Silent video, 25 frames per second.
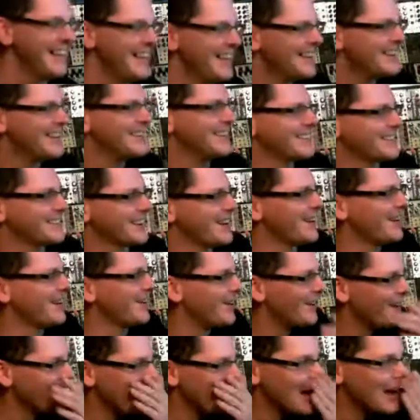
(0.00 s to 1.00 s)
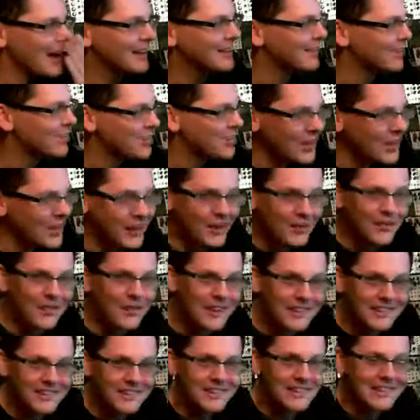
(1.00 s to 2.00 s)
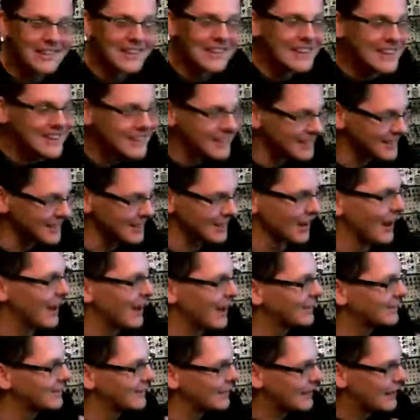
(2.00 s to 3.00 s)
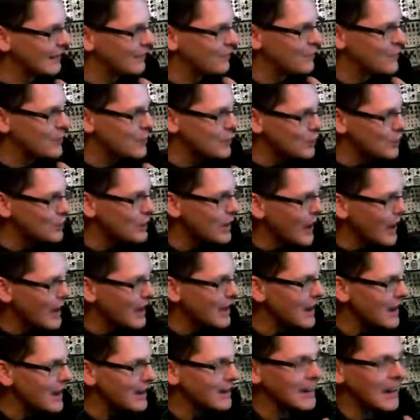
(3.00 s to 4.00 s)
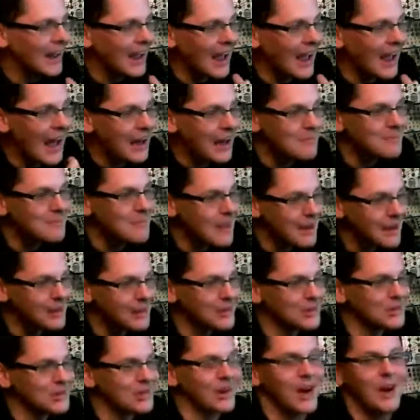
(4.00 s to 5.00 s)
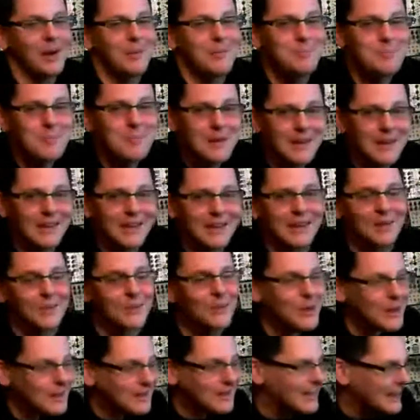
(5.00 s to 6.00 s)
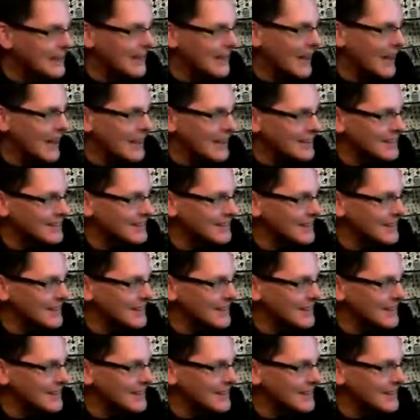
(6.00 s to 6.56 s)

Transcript: So think of it as an Easter egg. Like if you get an at Megatron Mini with the case,